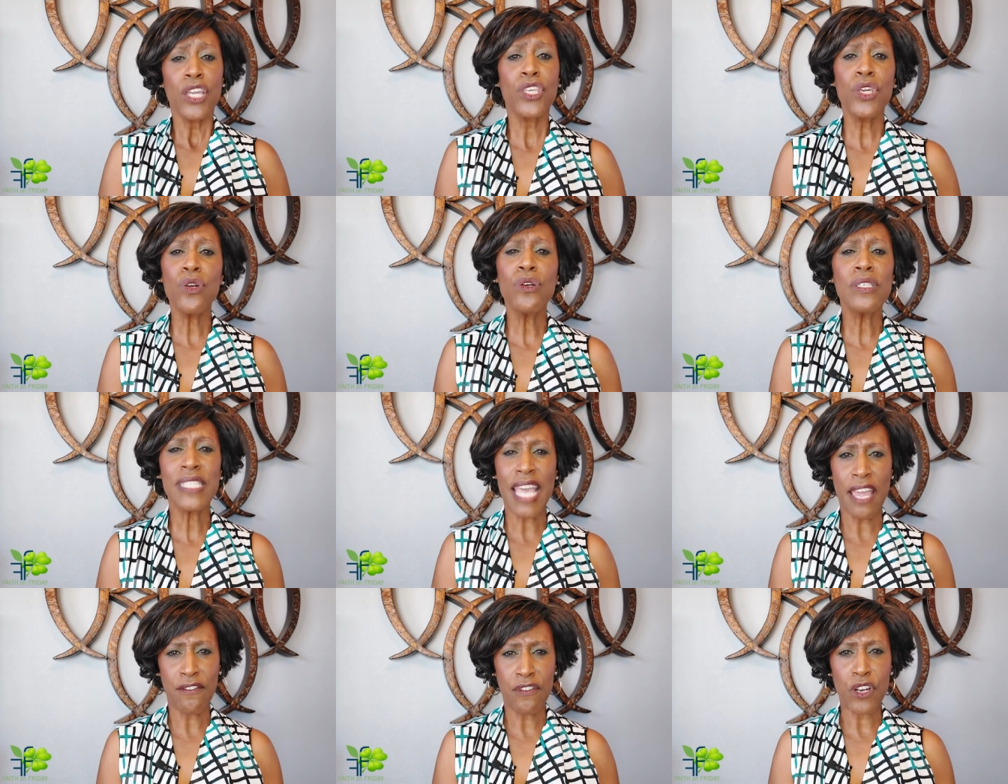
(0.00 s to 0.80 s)

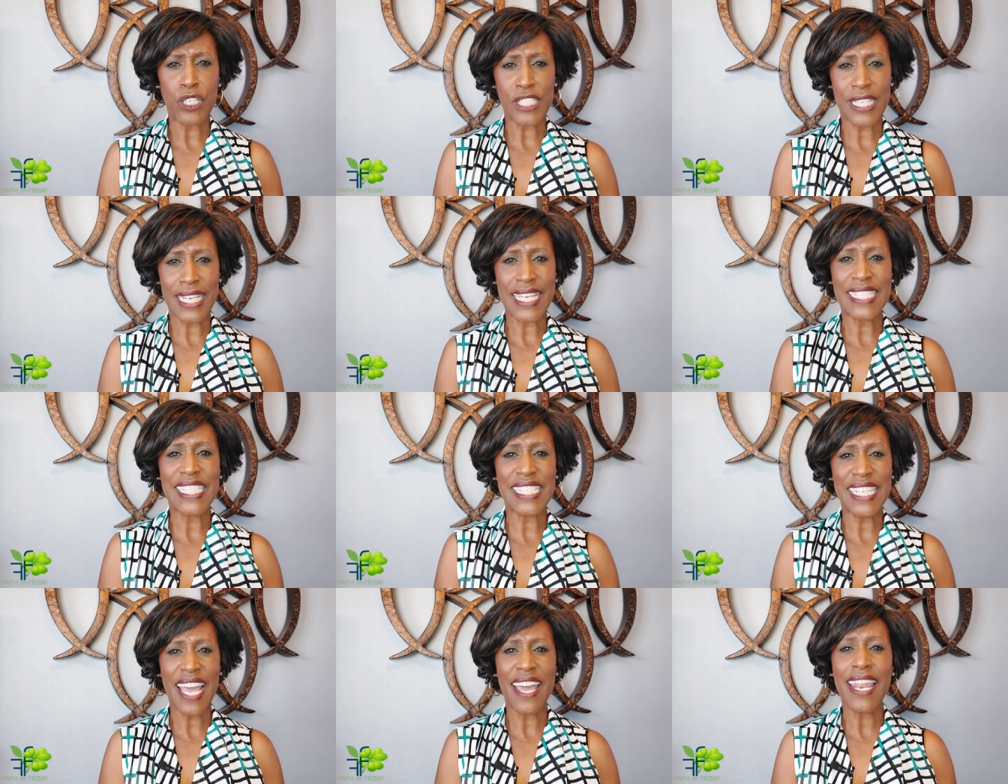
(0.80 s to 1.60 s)
Use adversity
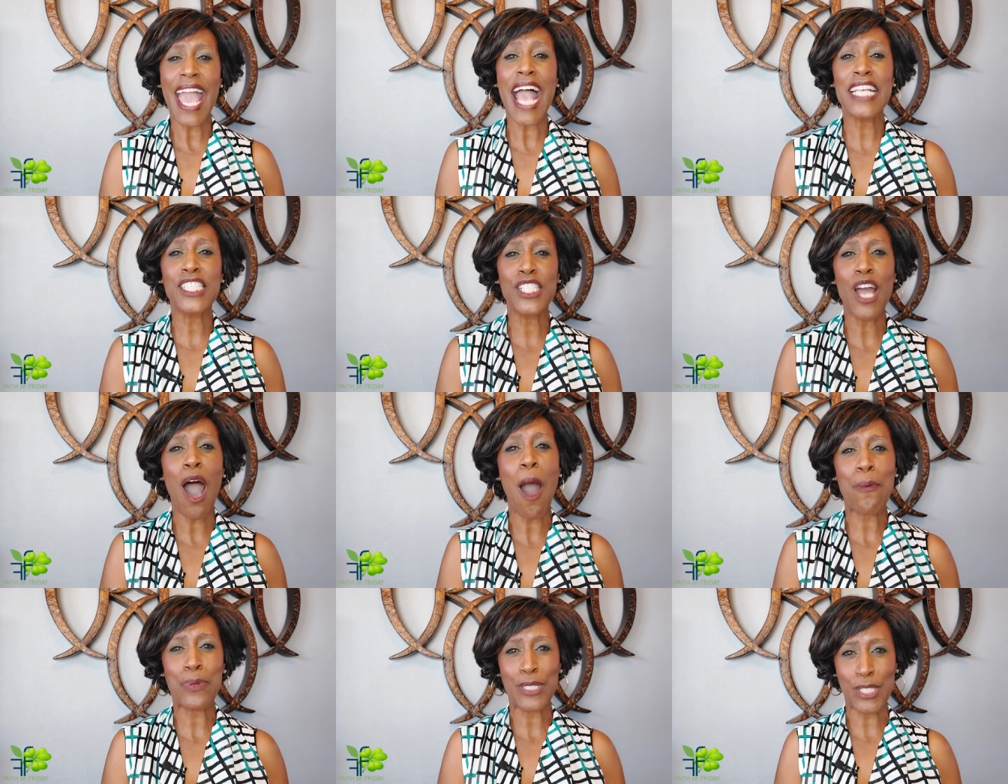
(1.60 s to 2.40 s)
instead as an
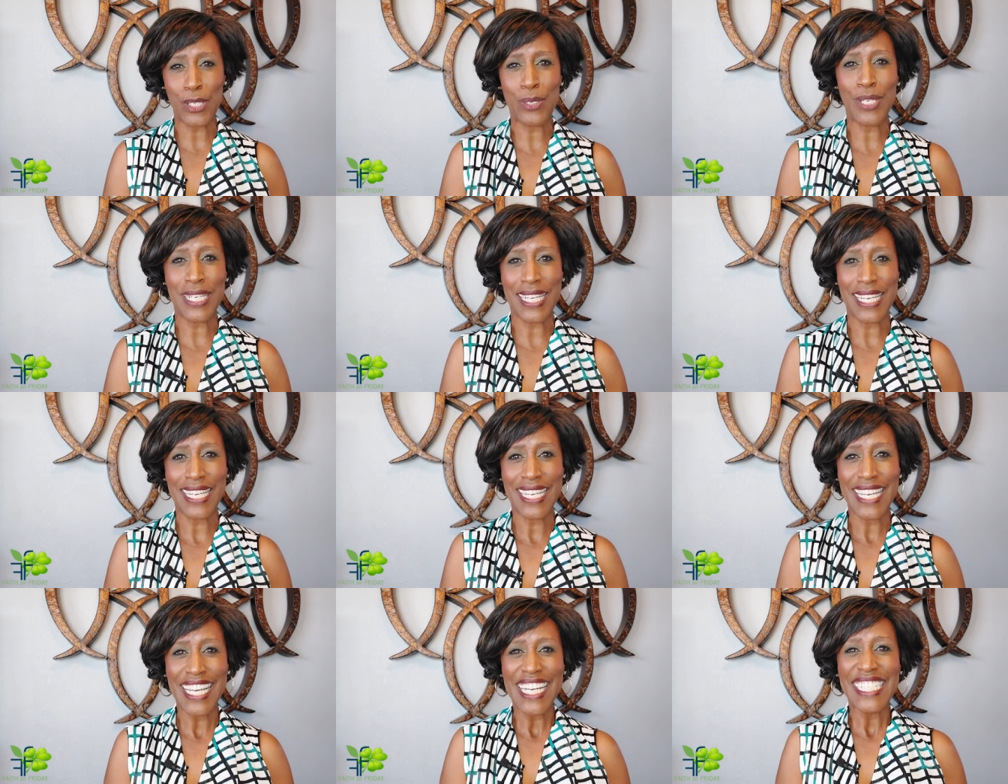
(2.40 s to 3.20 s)
opportunity
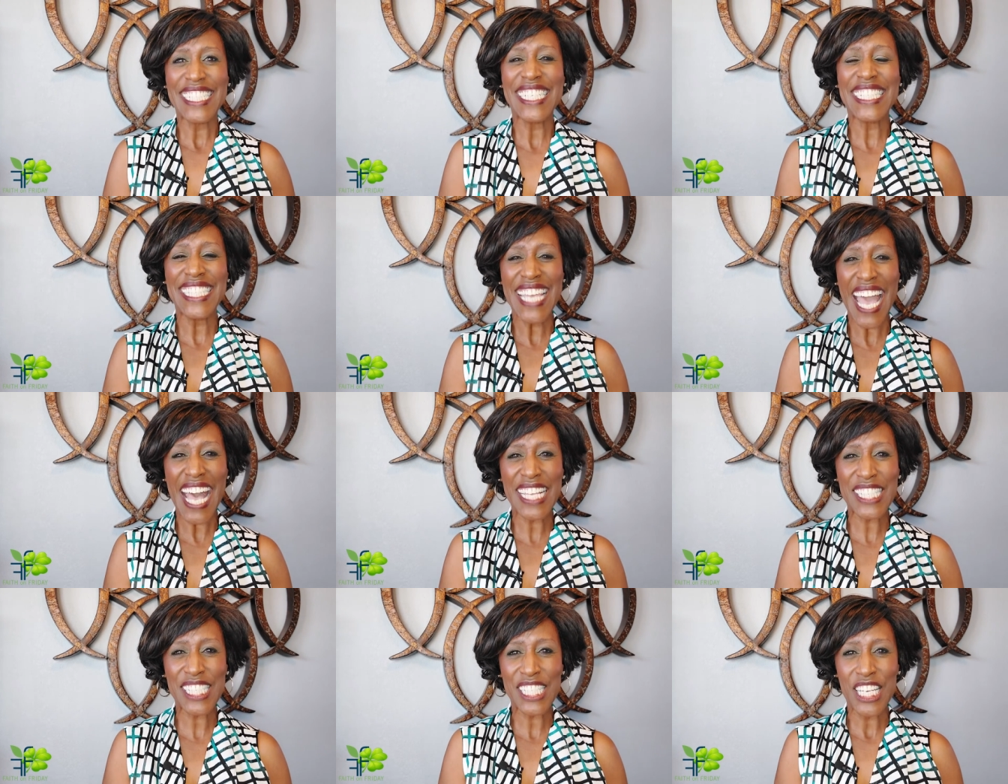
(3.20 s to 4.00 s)
to
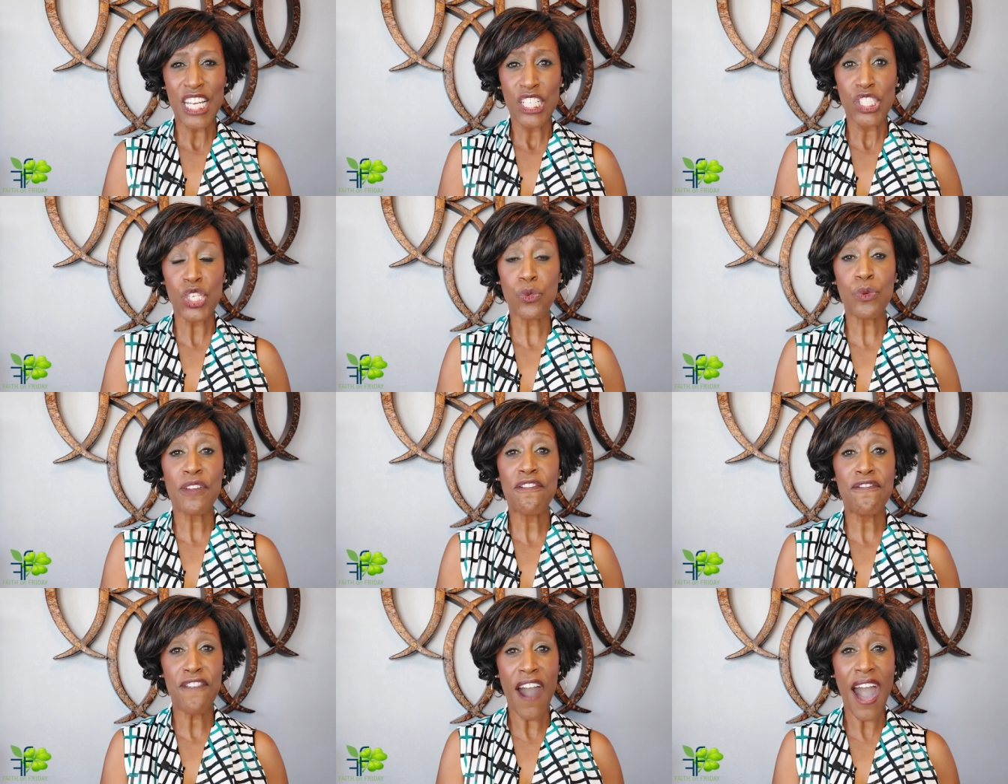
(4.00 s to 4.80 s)
test, to
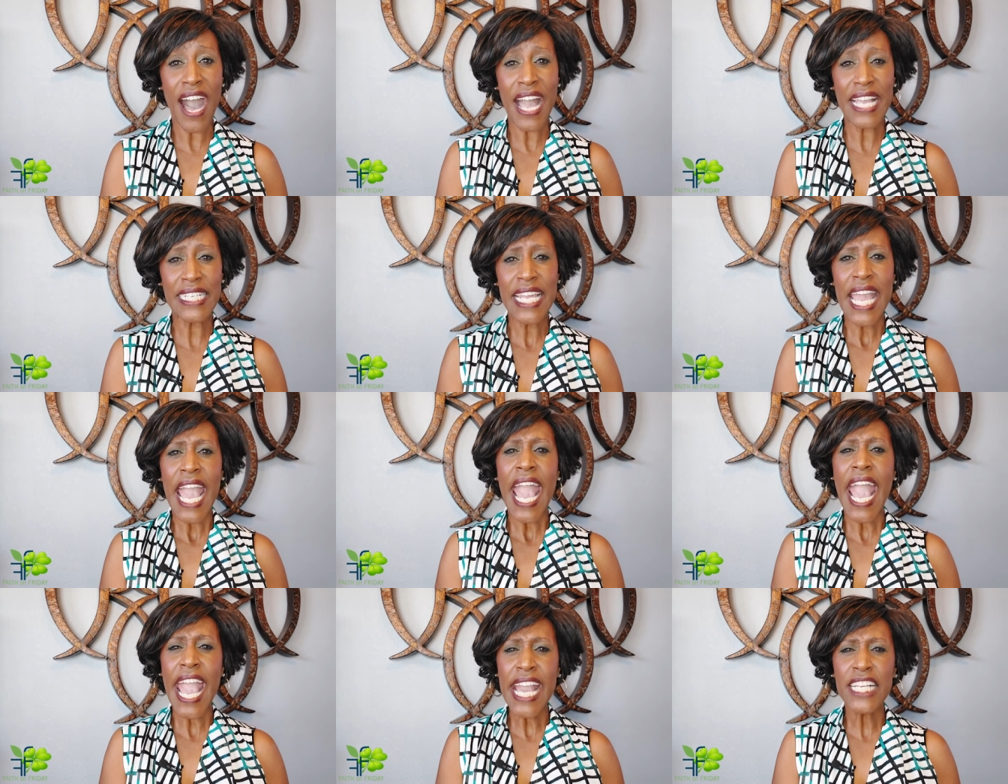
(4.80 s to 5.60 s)
refine,
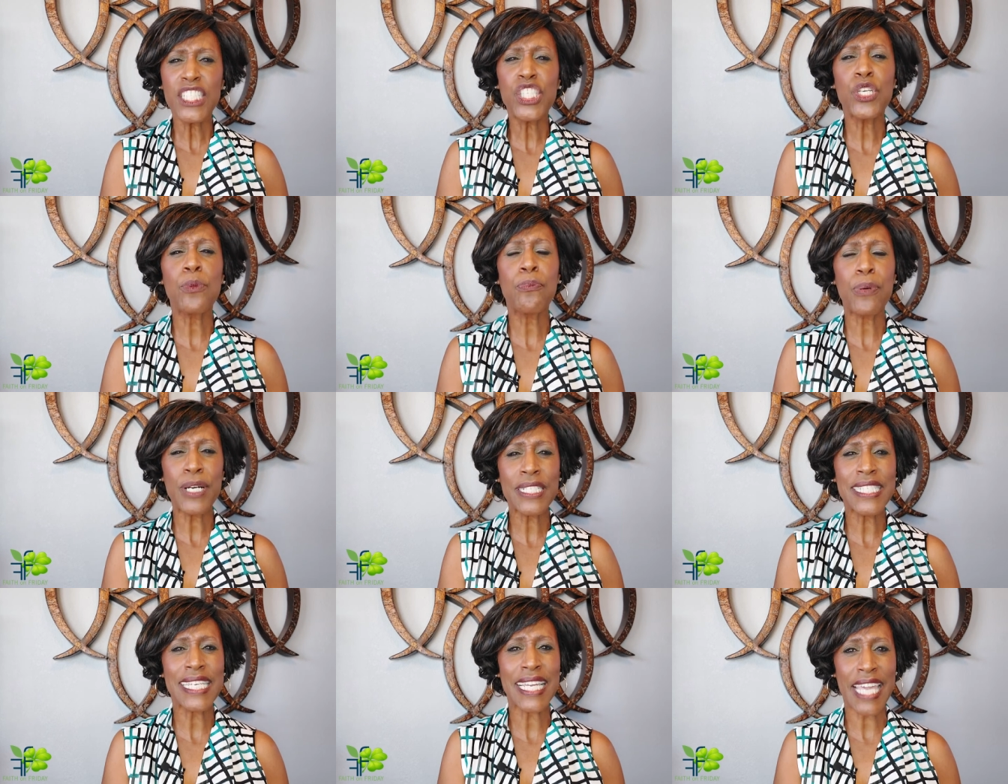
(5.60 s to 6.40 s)
and to
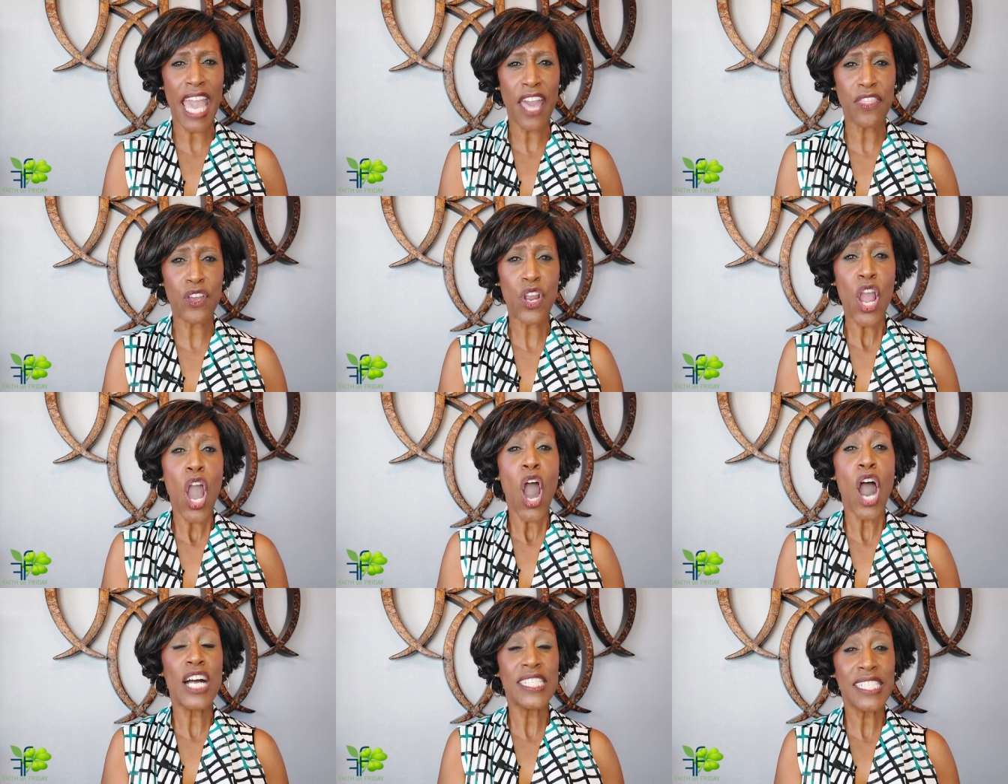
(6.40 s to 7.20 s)
put together
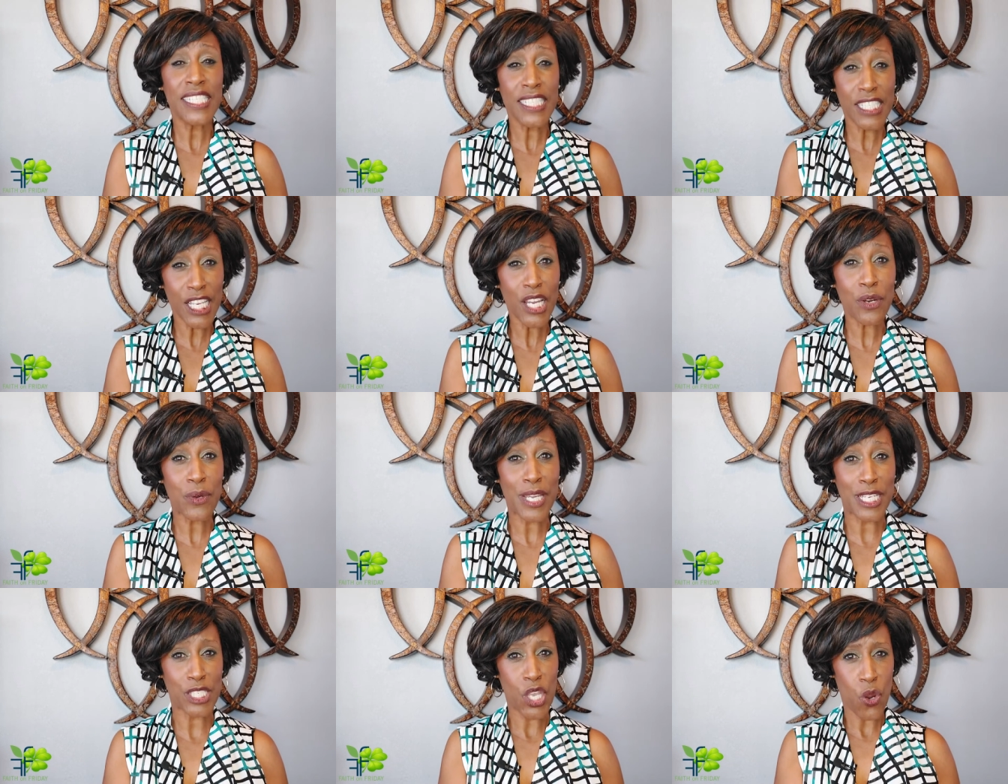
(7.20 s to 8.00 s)
a
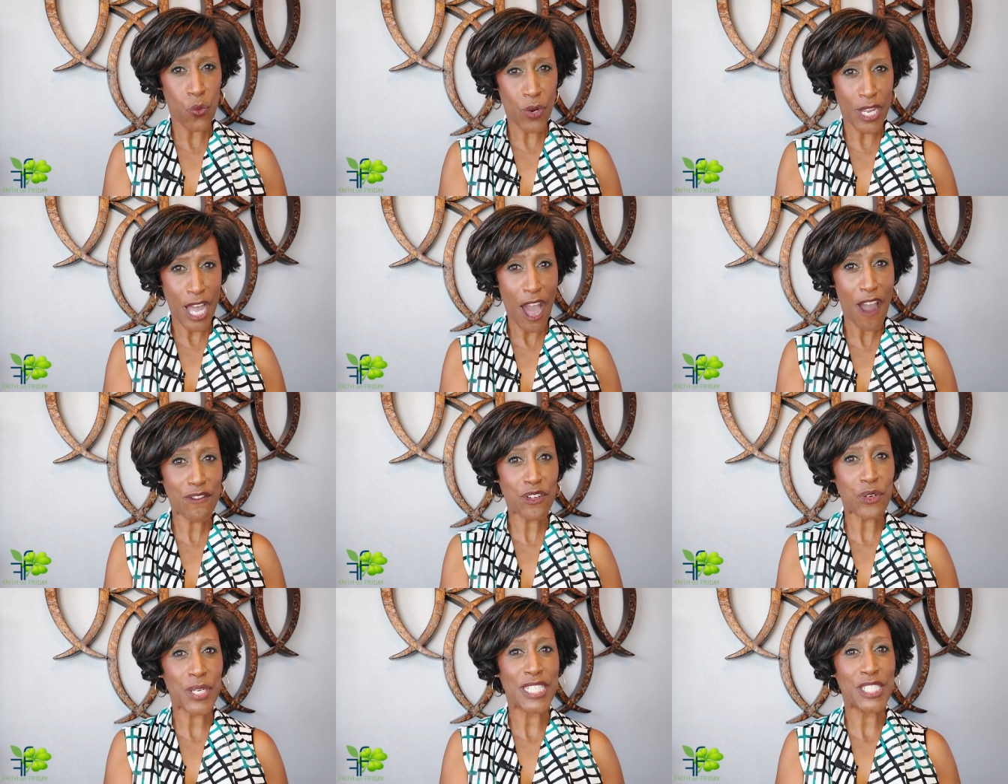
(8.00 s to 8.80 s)
serious
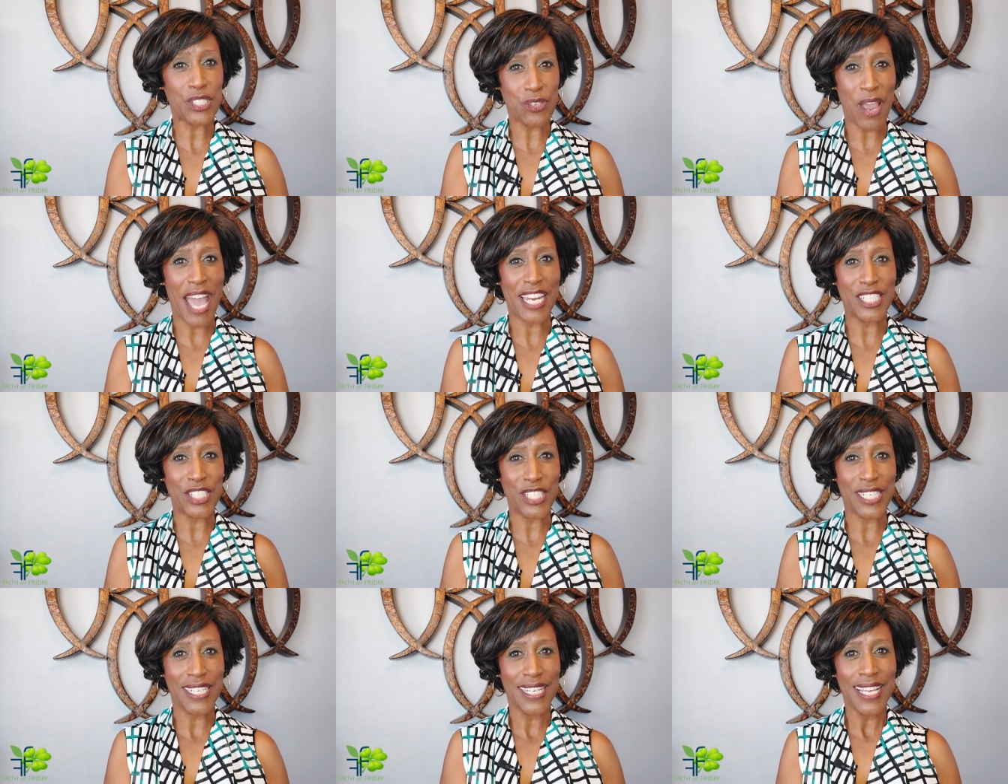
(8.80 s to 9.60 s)
recovery
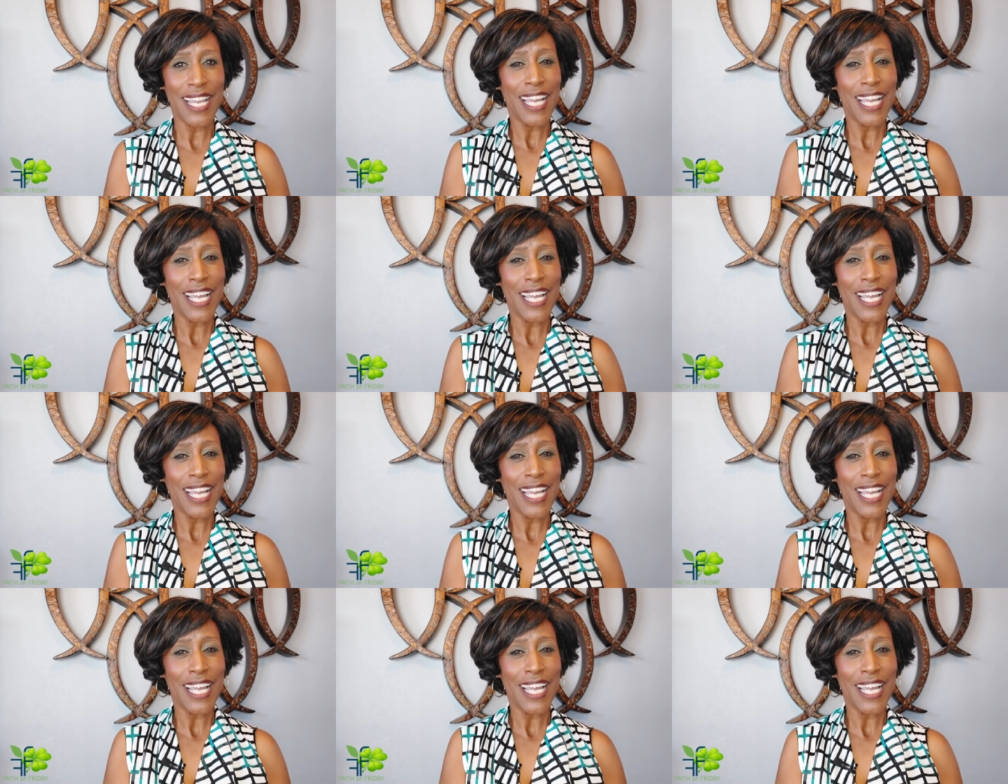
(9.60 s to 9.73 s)
strategy.